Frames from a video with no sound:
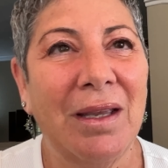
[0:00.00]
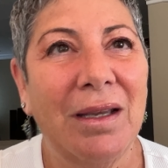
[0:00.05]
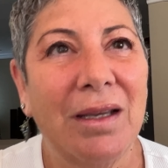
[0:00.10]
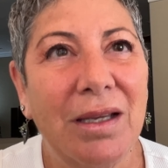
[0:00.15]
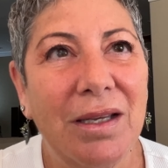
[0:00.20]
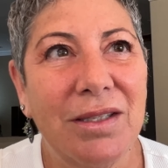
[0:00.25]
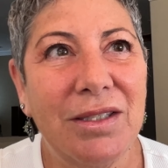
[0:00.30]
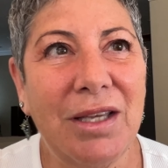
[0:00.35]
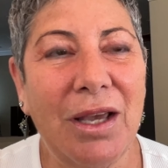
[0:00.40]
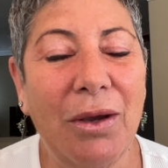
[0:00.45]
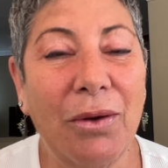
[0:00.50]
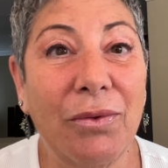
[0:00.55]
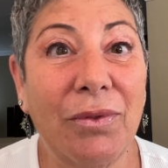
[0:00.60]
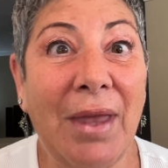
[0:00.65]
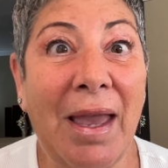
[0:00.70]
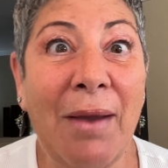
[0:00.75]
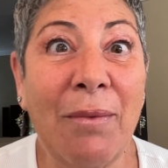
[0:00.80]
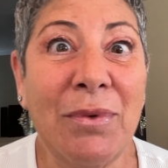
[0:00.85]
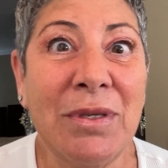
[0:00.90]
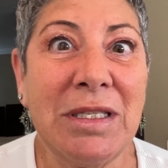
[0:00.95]
So
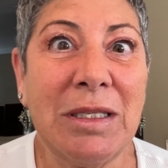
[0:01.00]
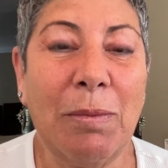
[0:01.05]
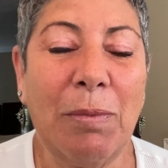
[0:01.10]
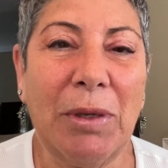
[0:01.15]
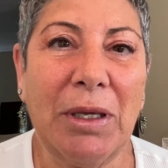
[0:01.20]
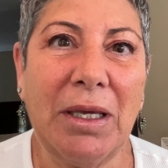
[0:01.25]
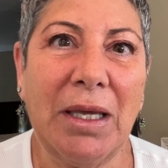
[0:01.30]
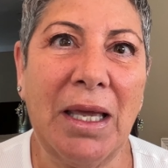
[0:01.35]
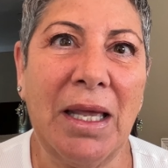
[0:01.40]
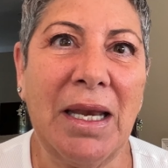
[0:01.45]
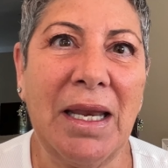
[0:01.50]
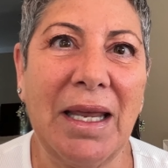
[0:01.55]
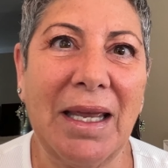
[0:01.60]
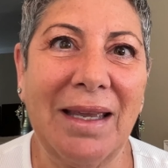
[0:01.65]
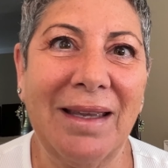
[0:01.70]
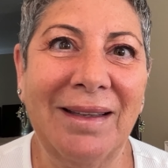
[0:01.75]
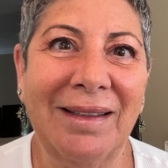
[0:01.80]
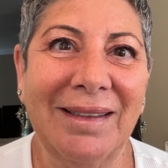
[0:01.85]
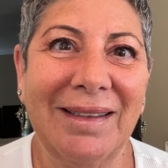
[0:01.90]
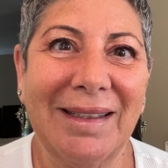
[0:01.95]
that was the
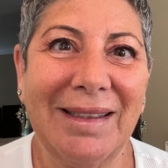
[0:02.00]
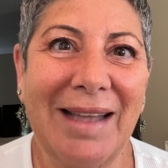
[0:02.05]
beginning.